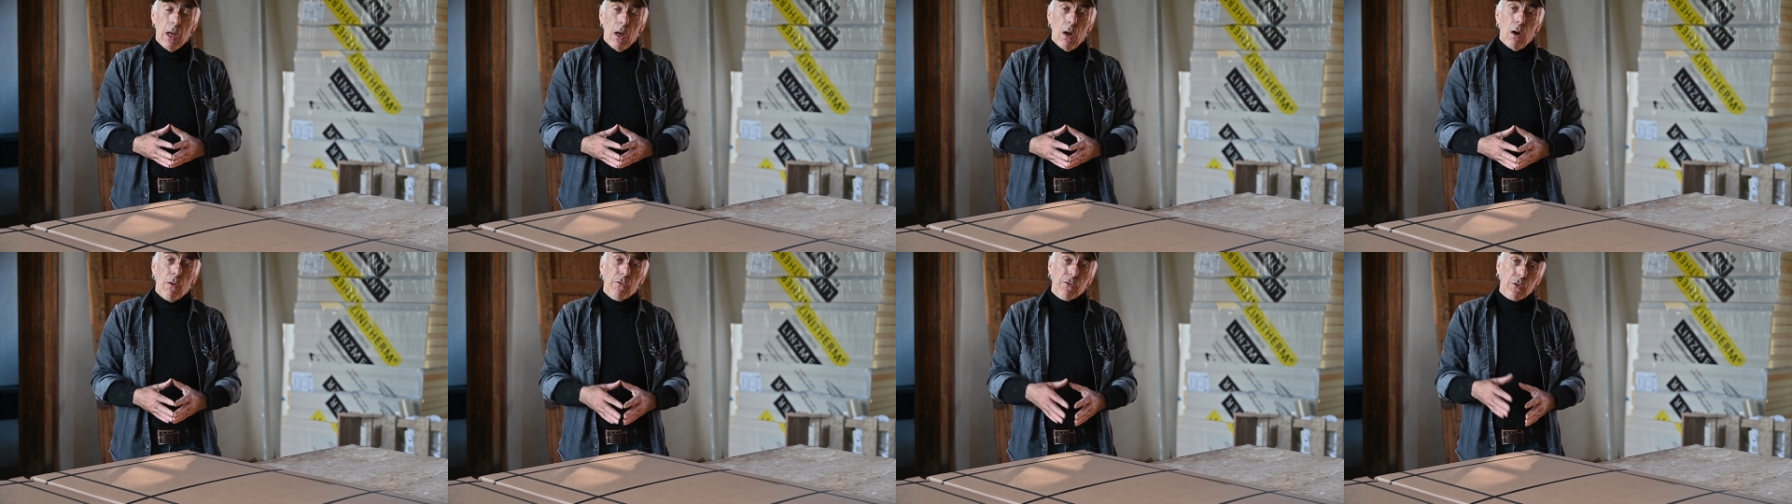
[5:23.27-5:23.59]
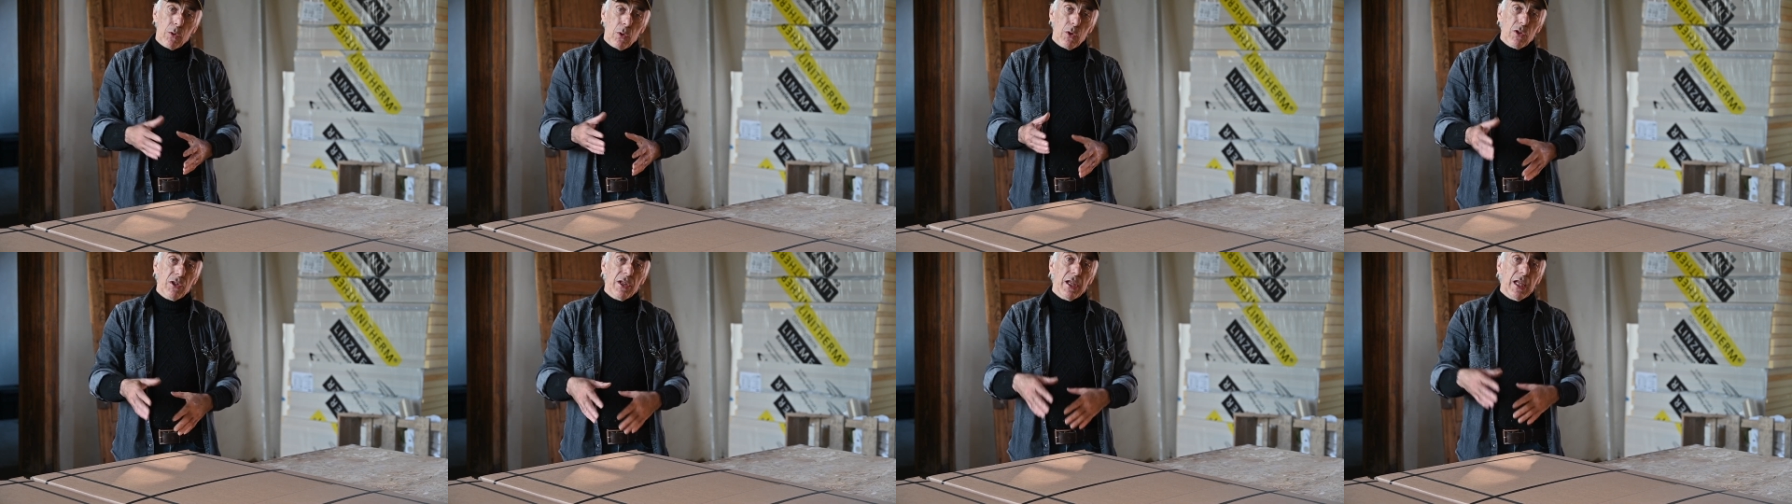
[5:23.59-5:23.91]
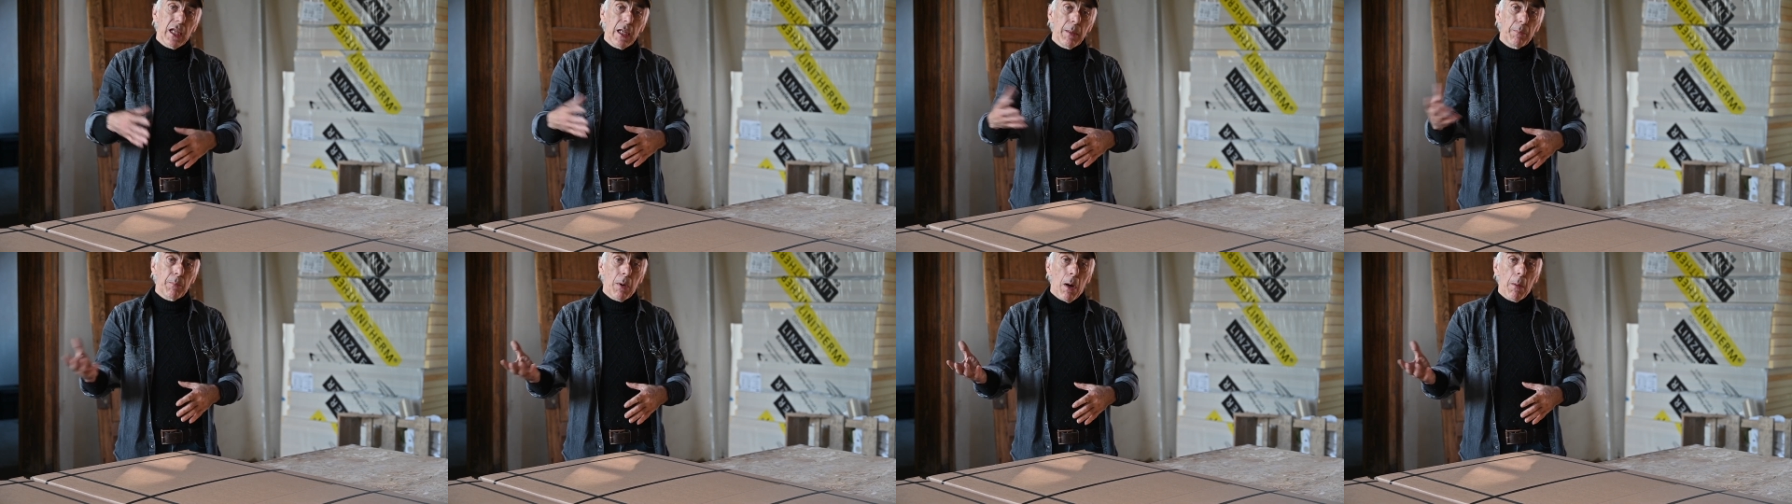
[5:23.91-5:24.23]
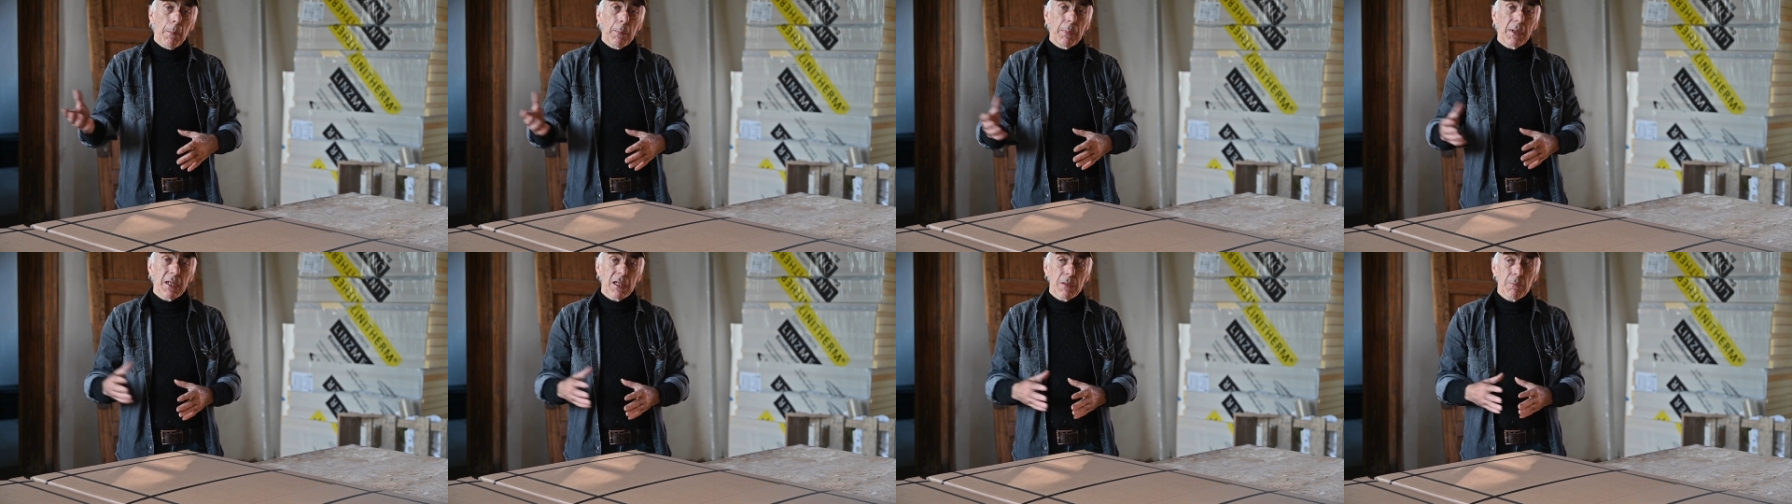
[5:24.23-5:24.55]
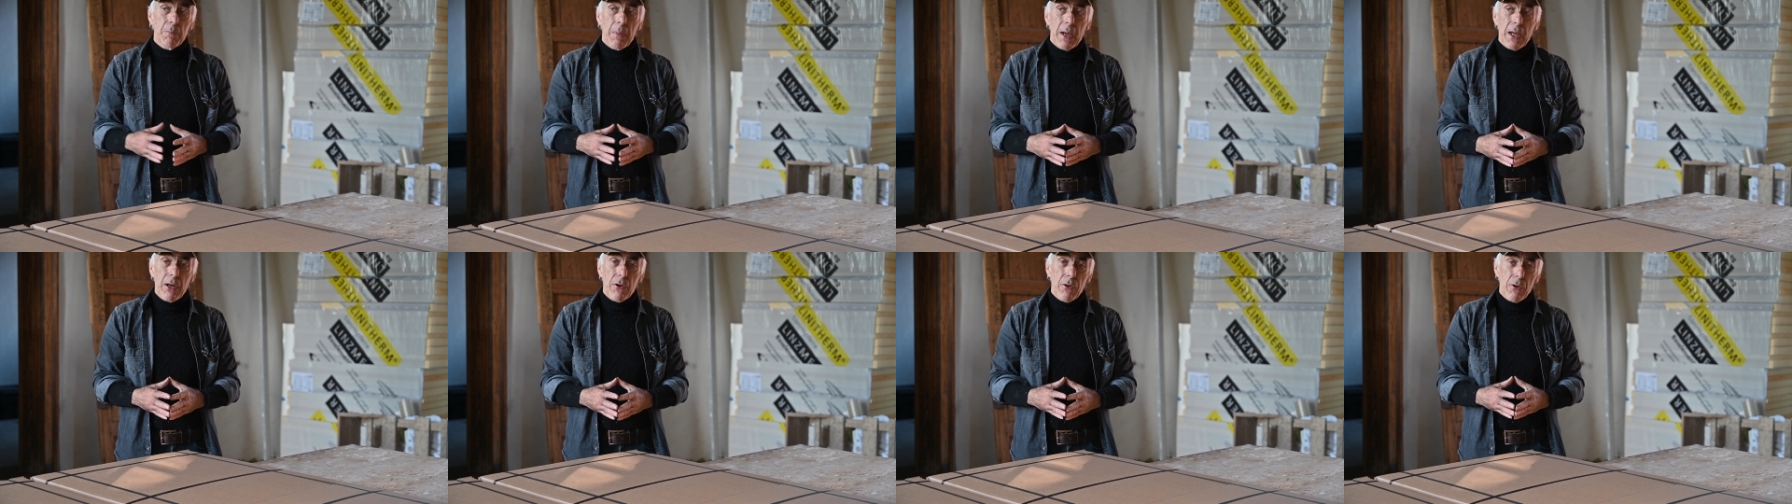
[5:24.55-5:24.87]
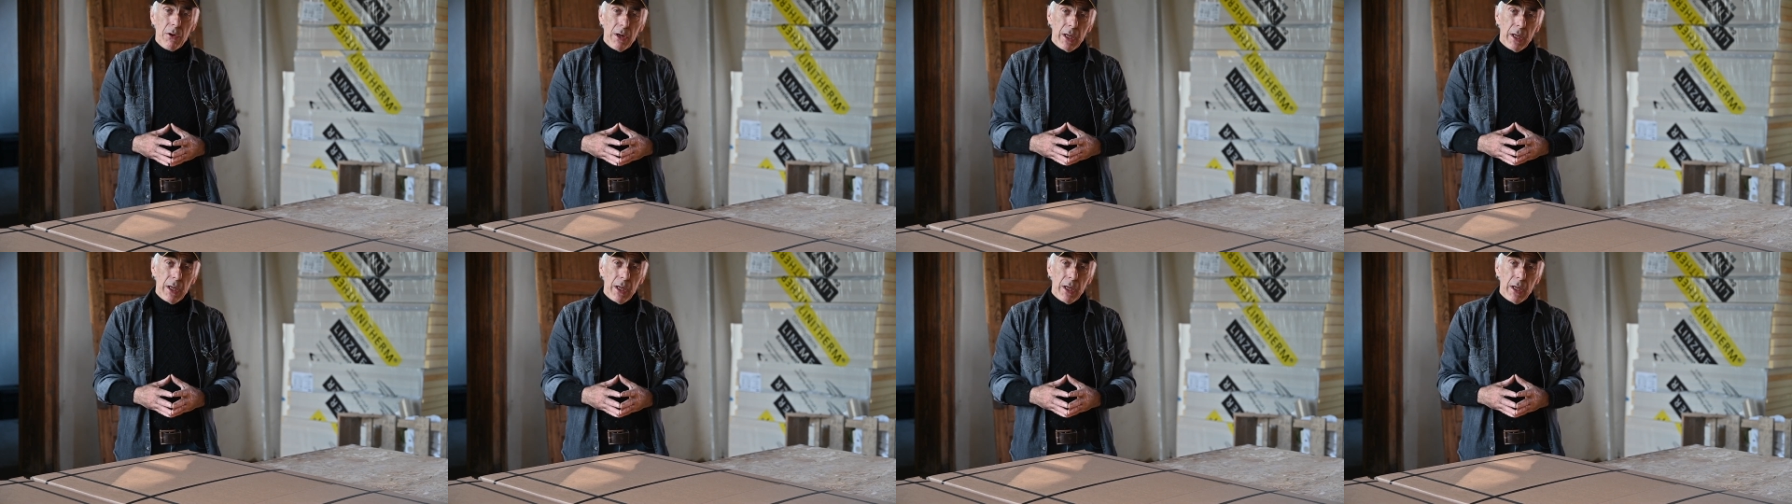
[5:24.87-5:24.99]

Of course, a heat pump is better.